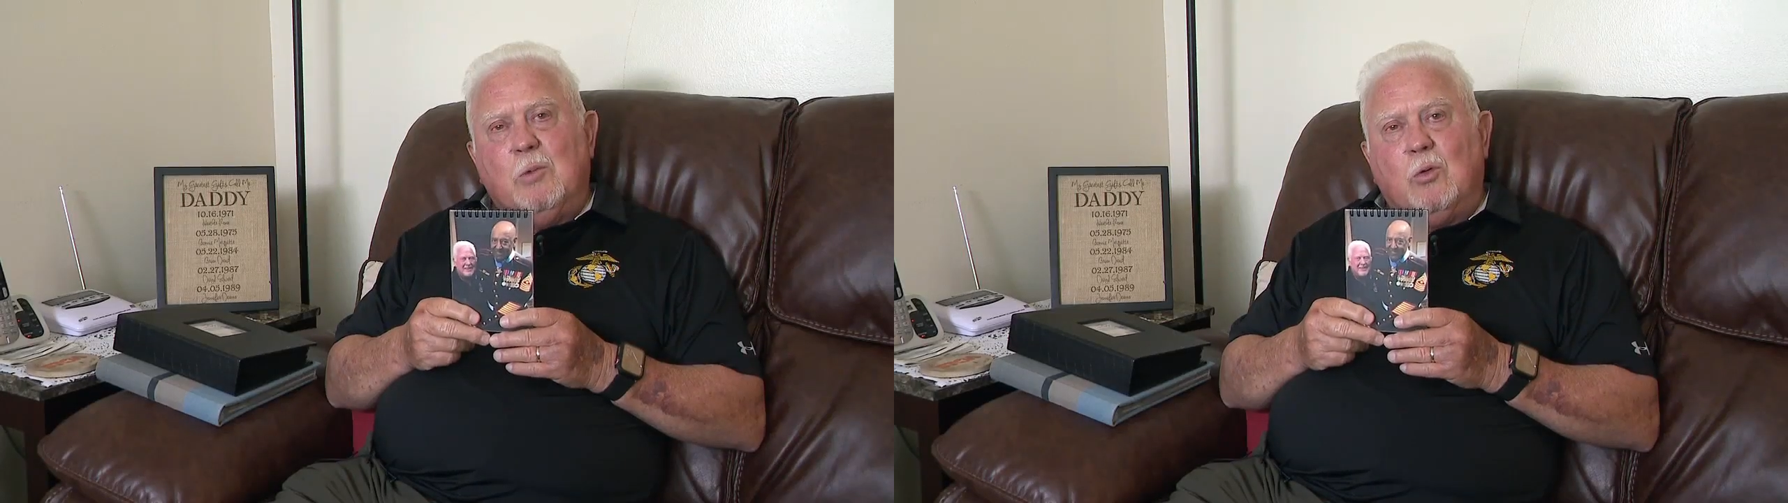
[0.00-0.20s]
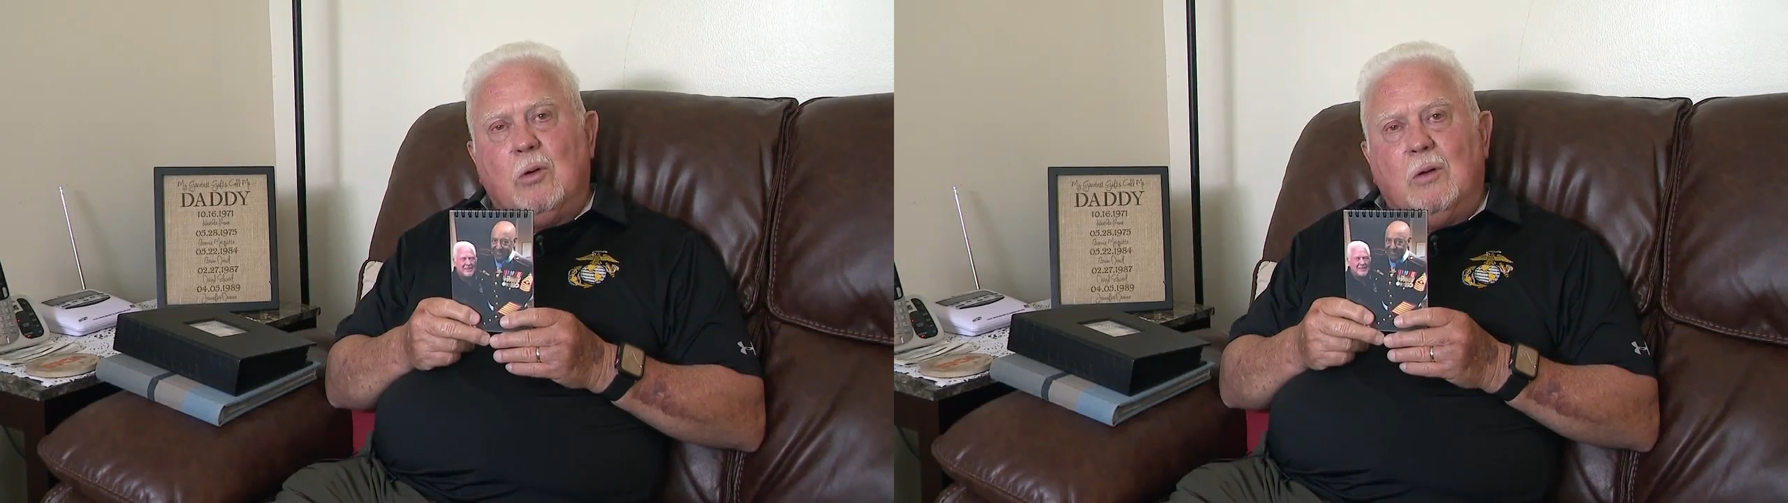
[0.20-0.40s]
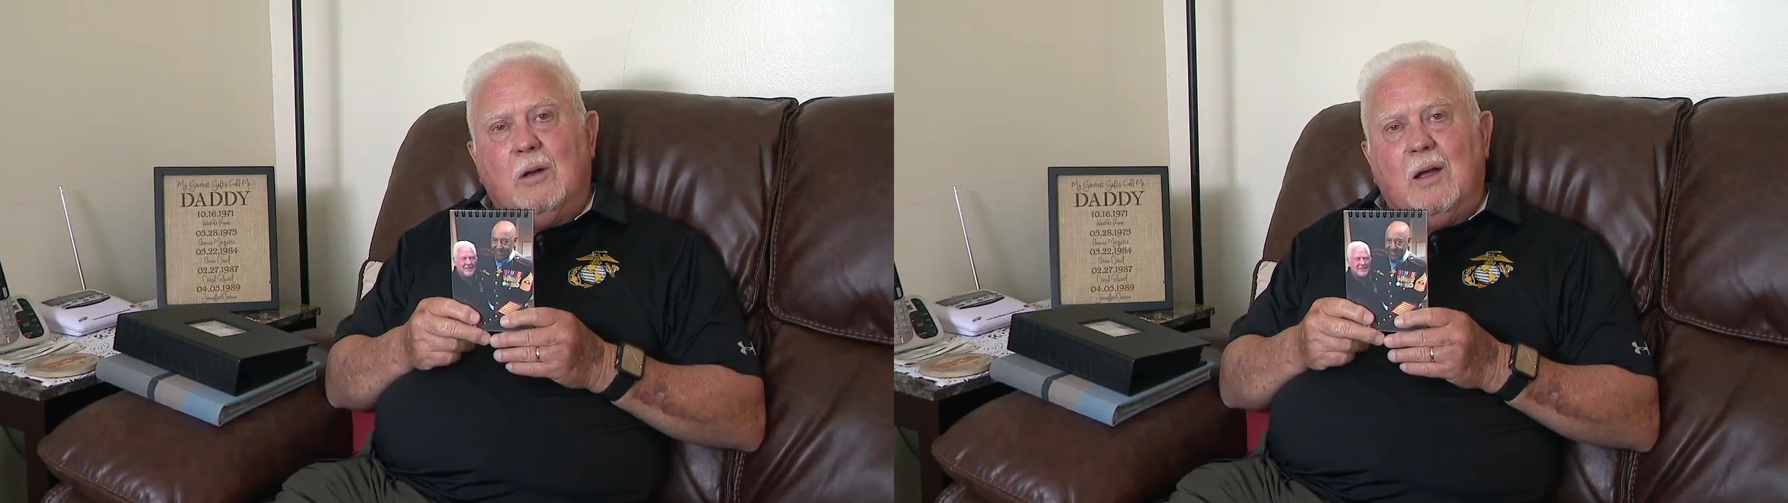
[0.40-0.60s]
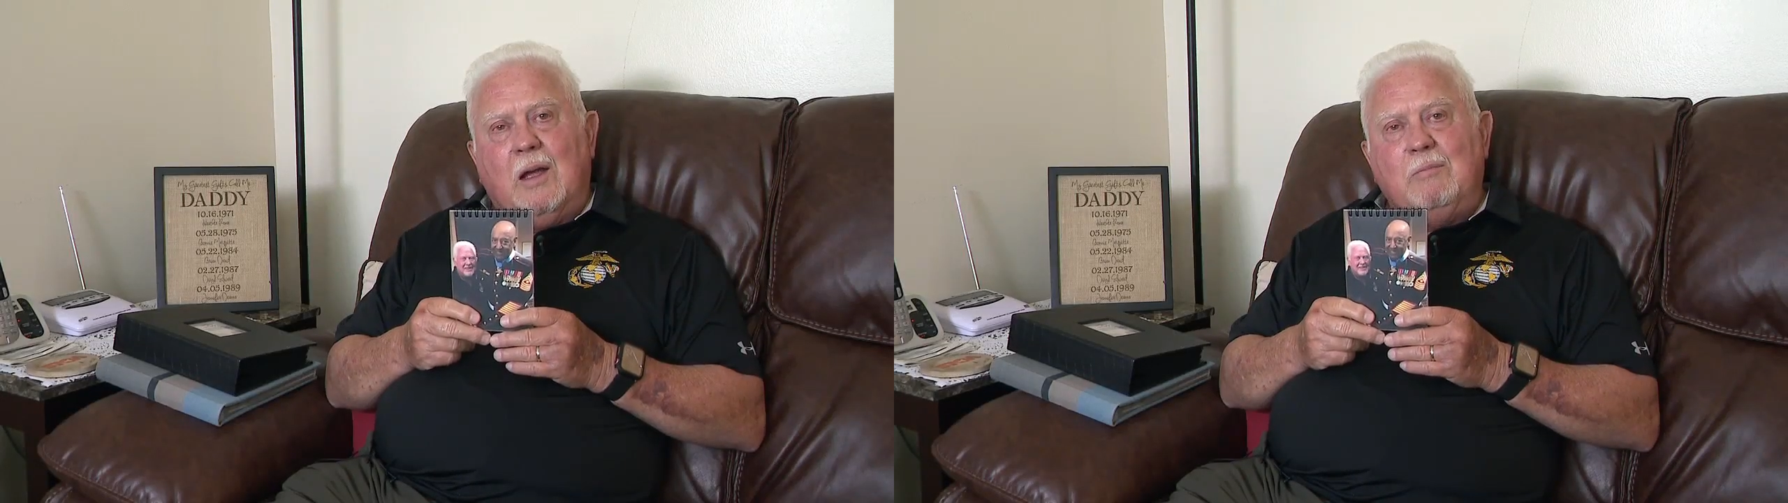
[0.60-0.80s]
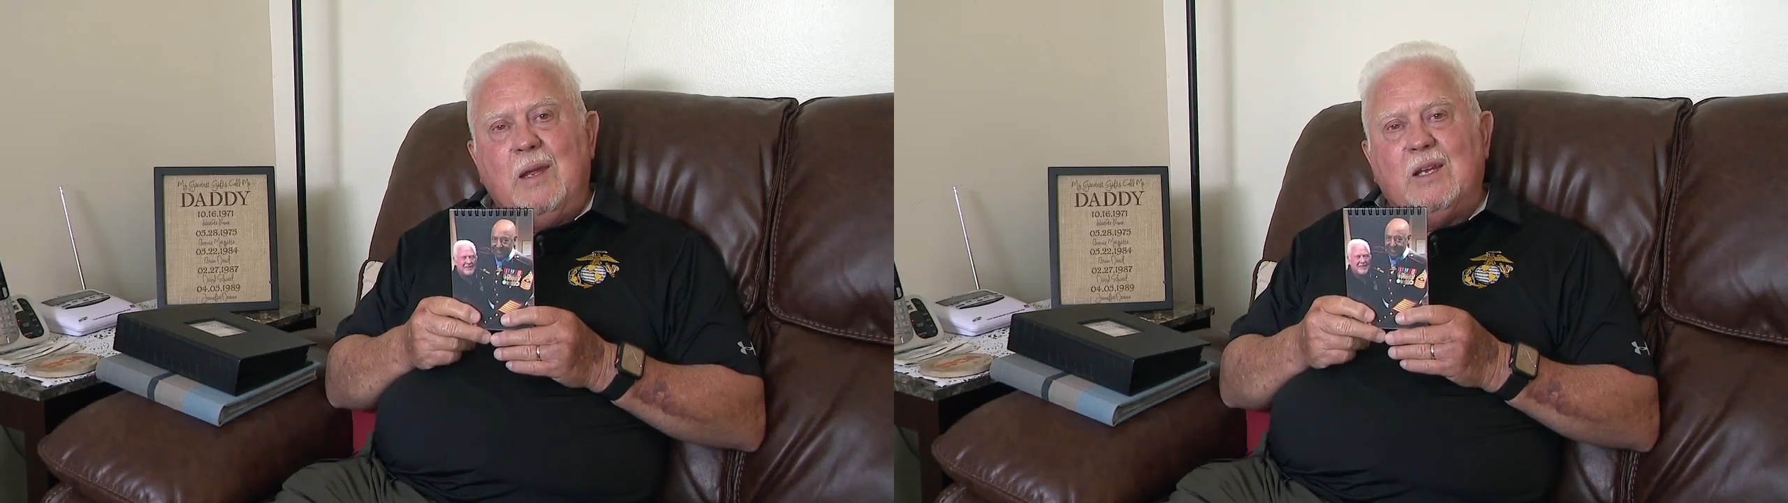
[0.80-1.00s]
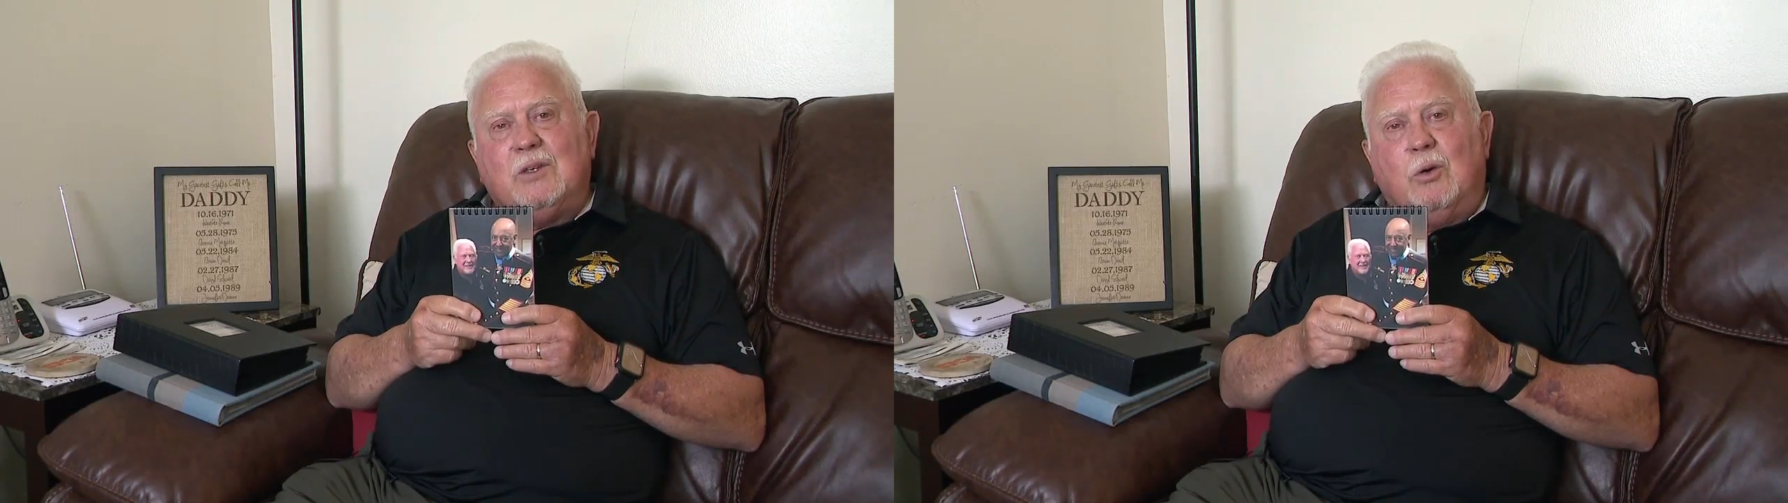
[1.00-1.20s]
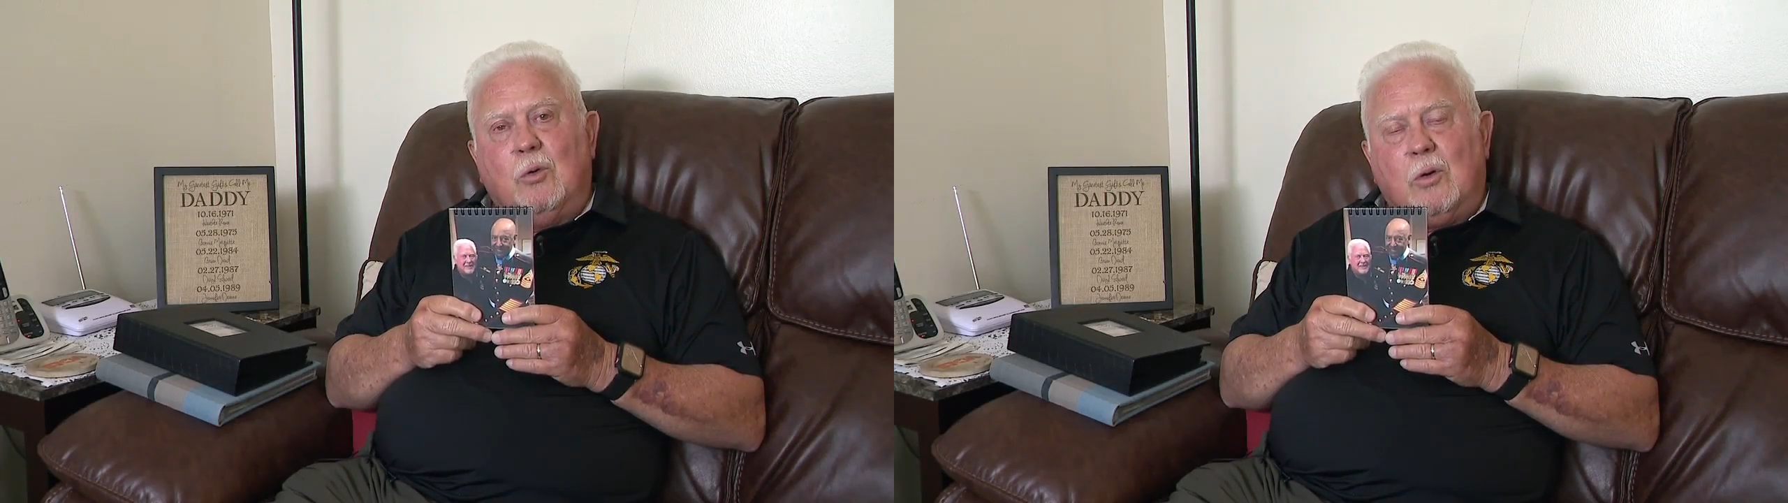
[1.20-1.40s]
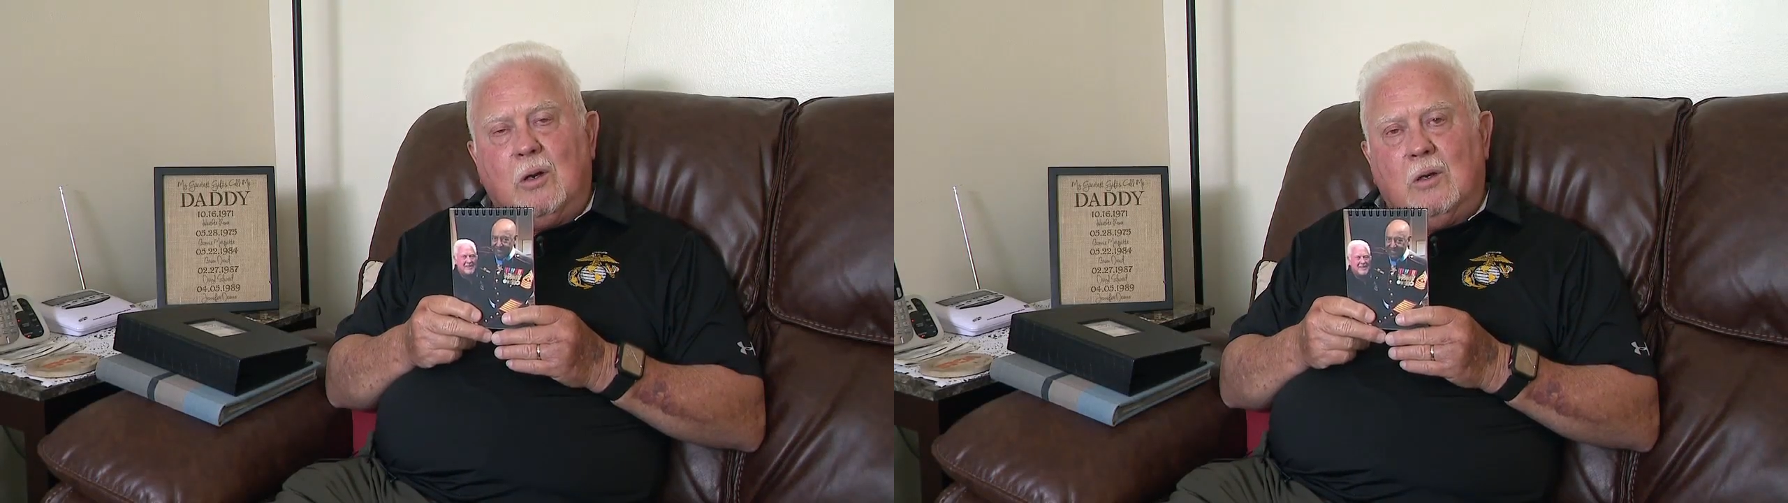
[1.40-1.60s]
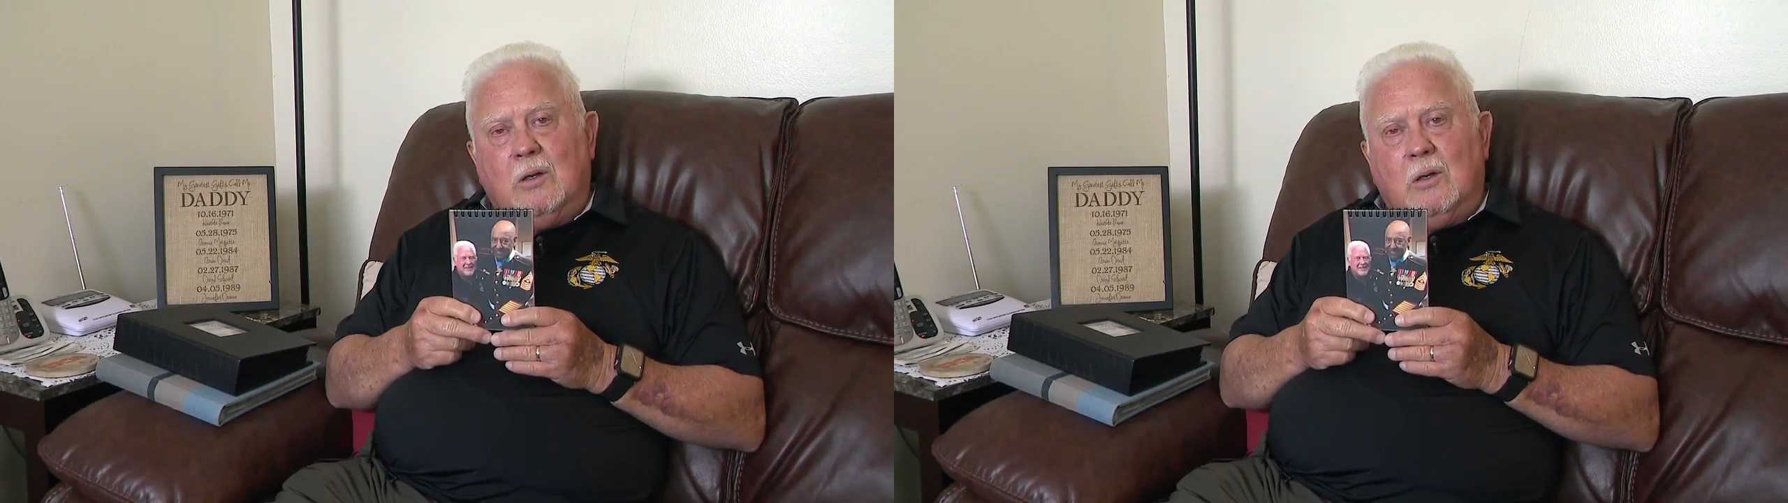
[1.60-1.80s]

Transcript: more a mentor.